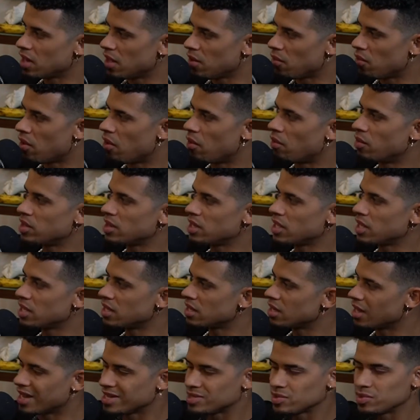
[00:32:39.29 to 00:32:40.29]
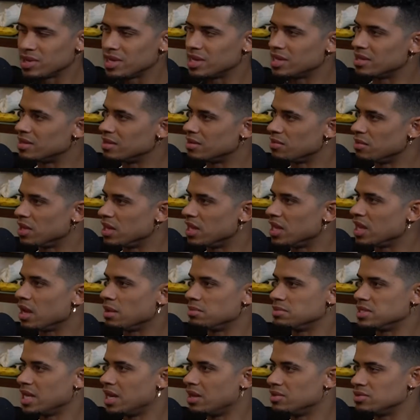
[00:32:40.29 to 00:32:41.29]
they want with it. That's what it really
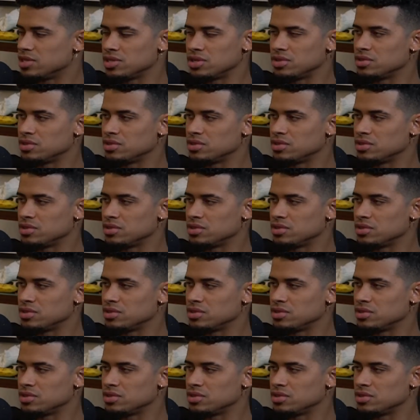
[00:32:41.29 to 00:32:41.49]
comes down to.